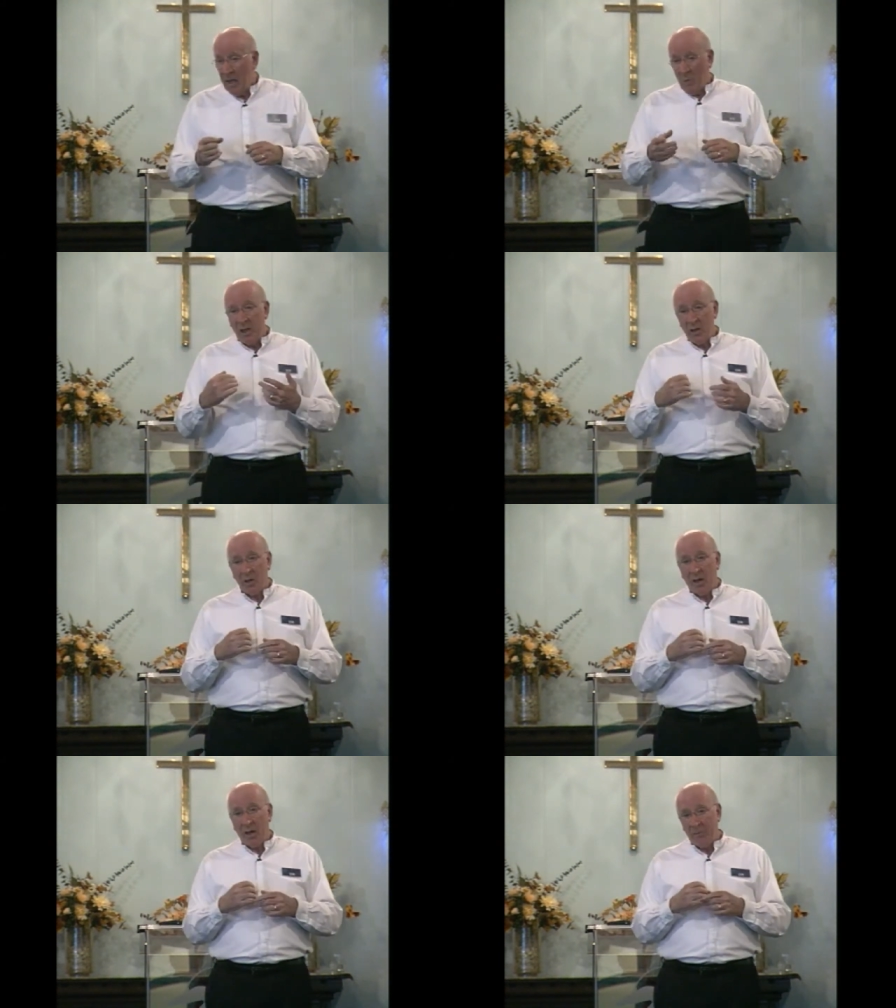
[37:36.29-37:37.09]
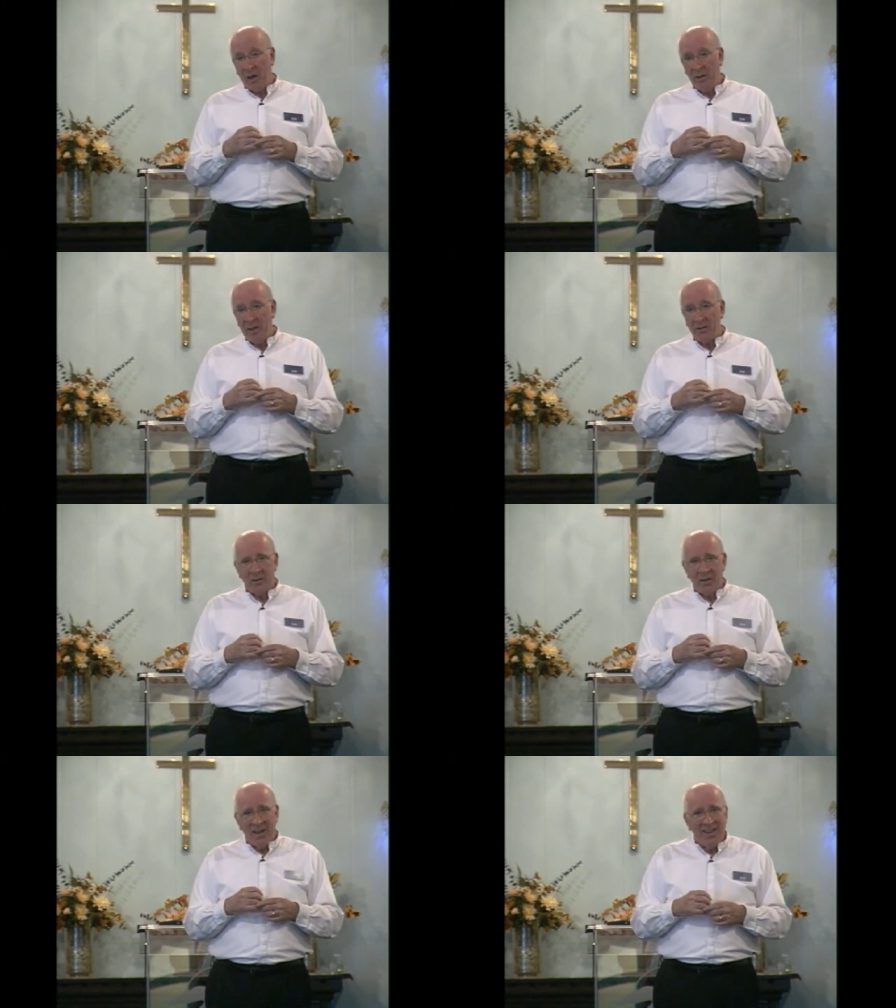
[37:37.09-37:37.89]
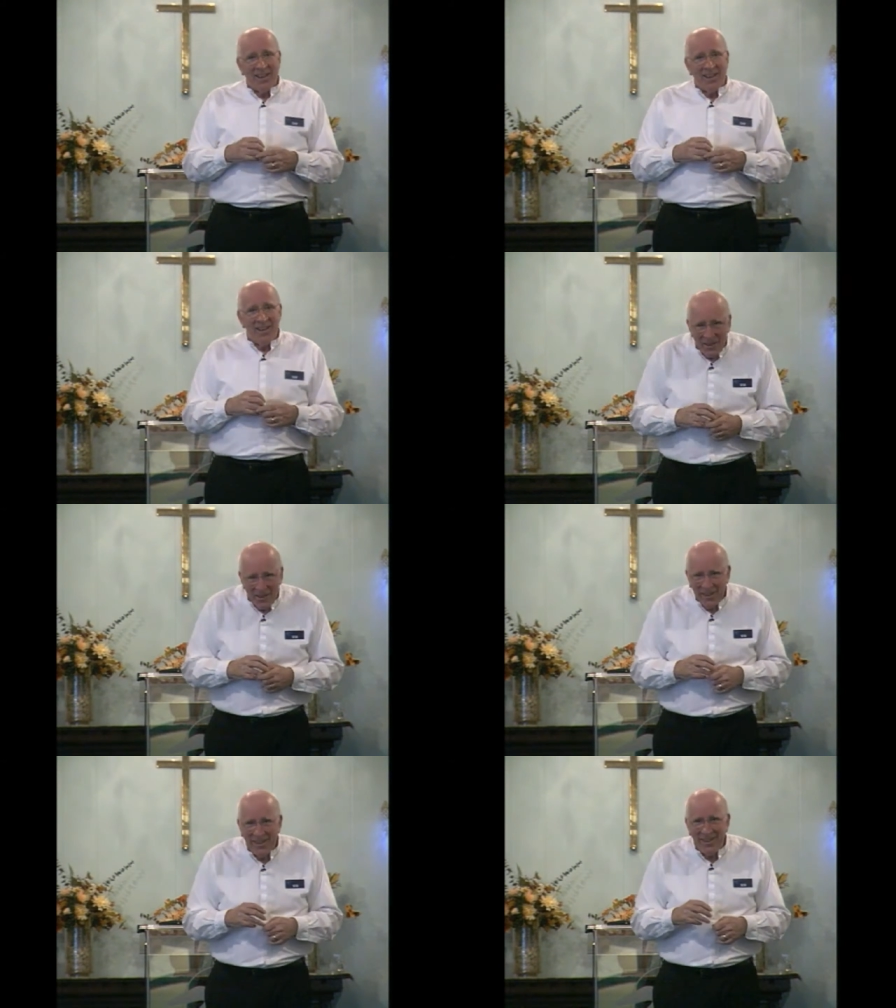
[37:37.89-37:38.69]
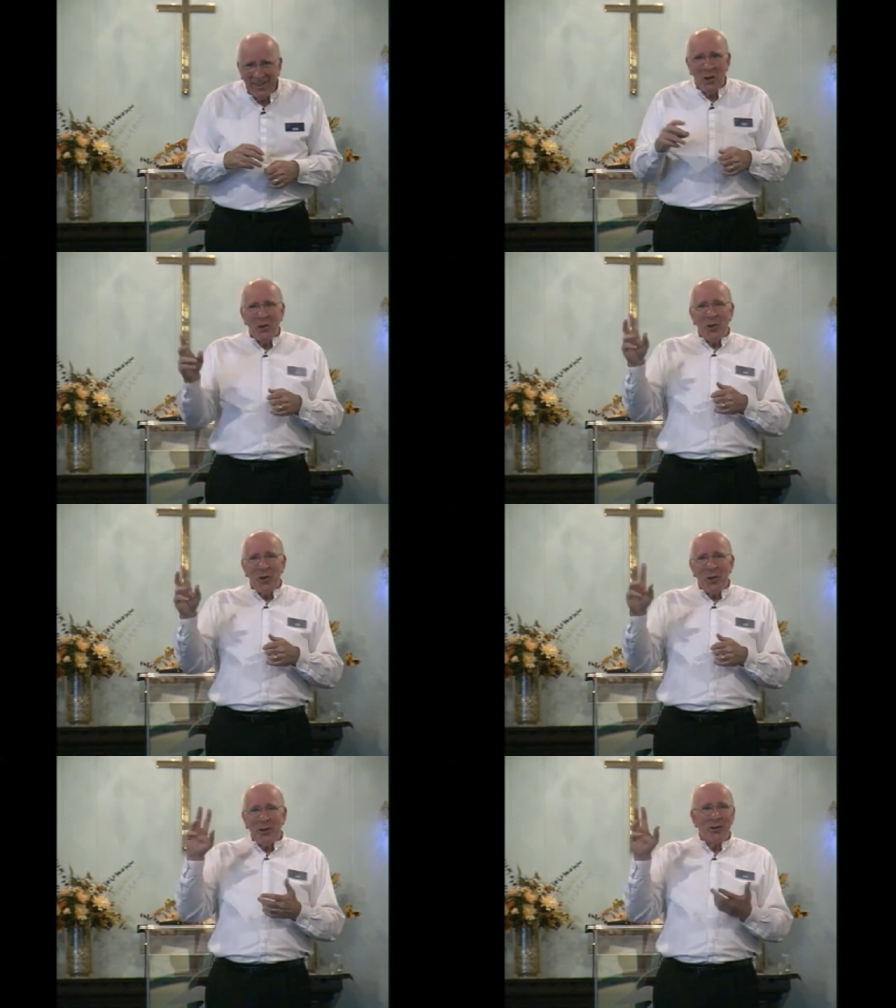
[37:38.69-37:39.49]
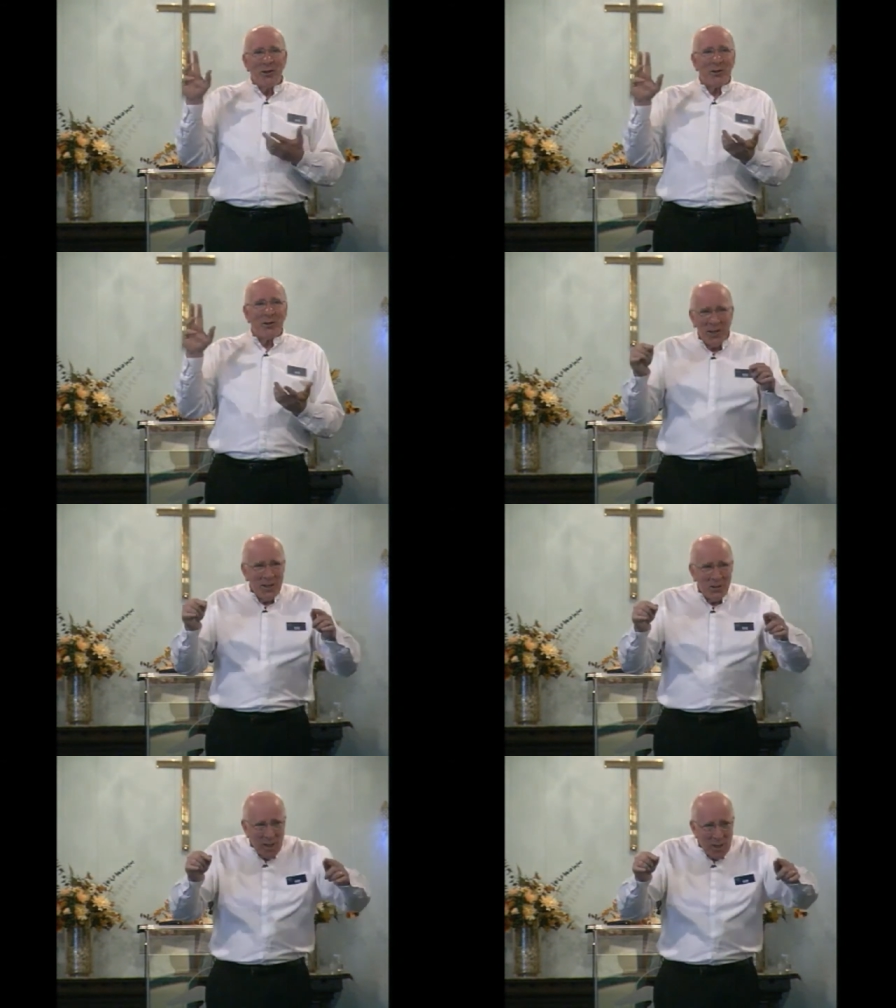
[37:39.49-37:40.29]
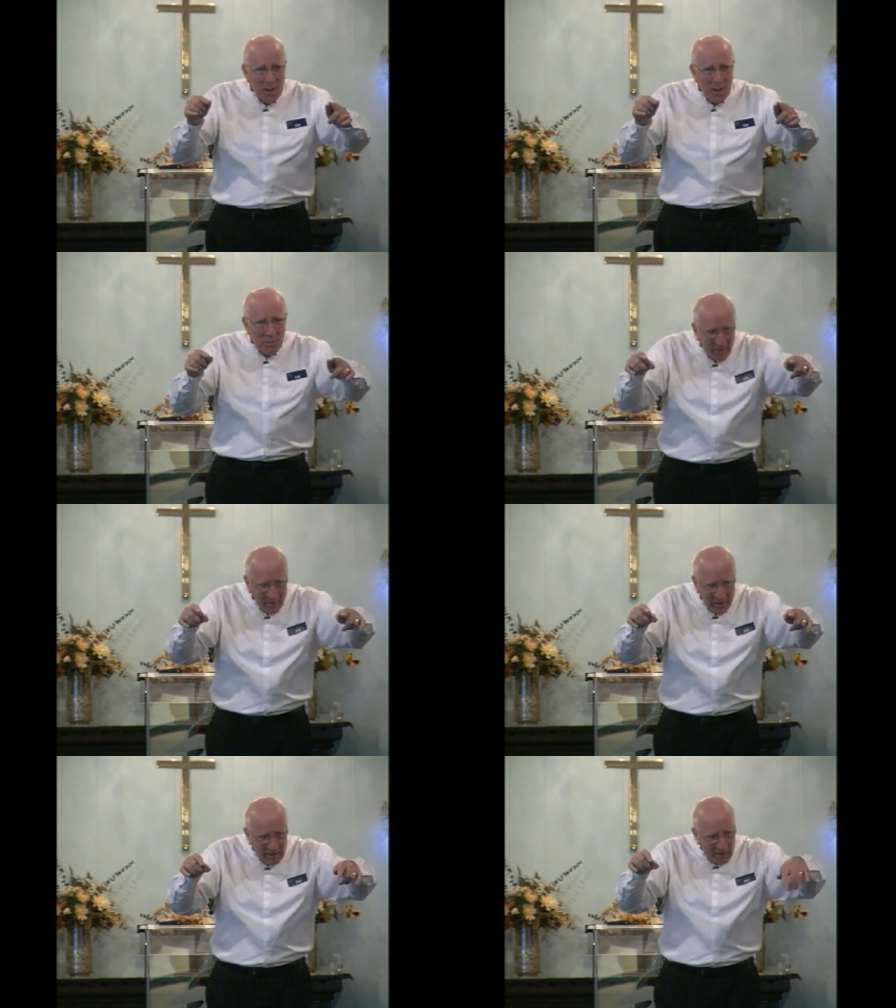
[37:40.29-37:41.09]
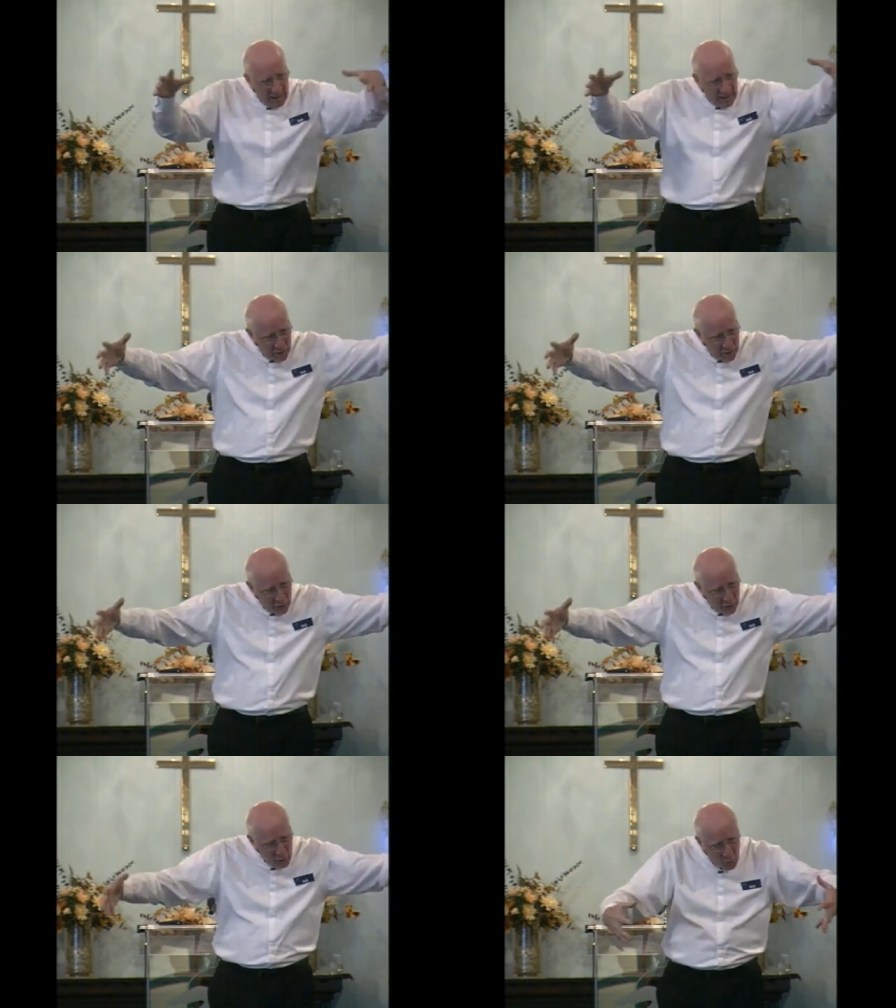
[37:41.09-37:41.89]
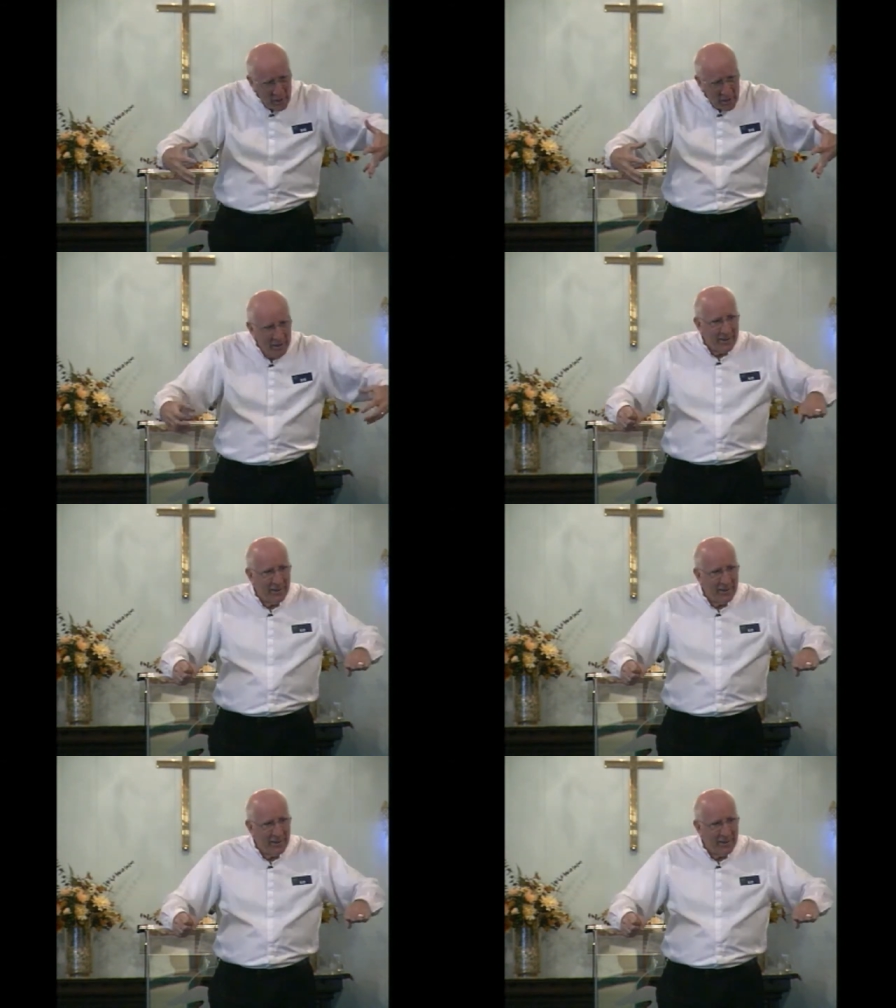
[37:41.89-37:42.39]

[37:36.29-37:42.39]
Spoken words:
Why should I follow these guys? I said, do you understand that these people in this story